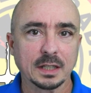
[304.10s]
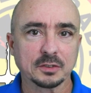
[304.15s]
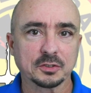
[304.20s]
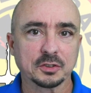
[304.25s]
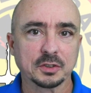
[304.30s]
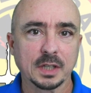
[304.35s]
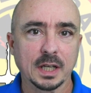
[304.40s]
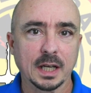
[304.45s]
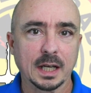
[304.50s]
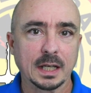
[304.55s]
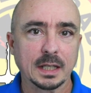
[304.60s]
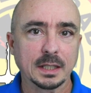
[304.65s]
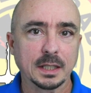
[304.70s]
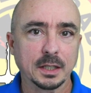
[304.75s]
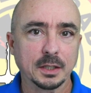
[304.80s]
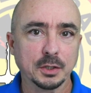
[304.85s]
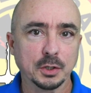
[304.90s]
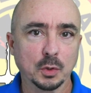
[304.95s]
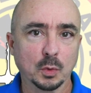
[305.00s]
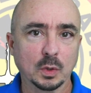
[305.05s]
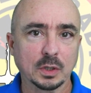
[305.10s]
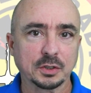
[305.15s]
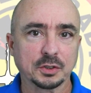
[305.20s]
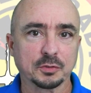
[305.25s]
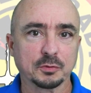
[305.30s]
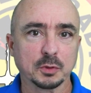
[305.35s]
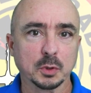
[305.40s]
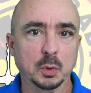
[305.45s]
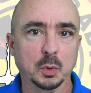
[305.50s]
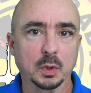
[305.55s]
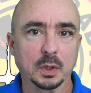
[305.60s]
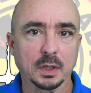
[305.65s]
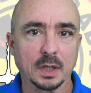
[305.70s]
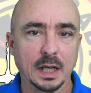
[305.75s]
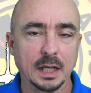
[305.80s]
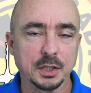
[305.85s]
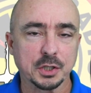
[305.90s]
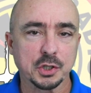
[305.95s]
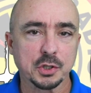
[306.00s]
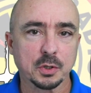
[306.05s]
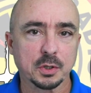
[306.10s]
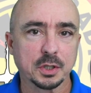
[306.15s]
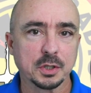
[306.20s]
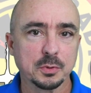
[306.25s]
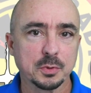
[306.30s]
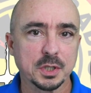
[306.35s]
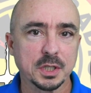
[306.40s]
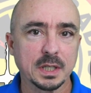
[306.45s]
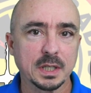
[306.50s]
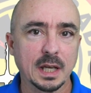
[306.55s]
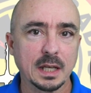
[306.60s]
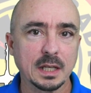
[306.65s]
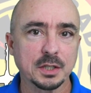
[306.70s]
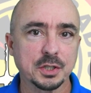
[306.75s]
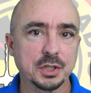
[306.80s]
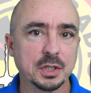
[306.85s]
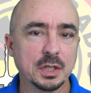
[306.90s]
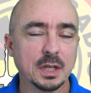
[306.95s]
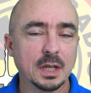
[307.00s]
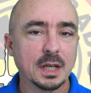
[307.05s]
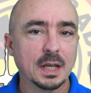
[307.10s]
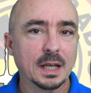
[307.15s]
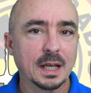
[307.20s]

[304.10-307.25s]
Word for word: S nine noise floor at your Q T H,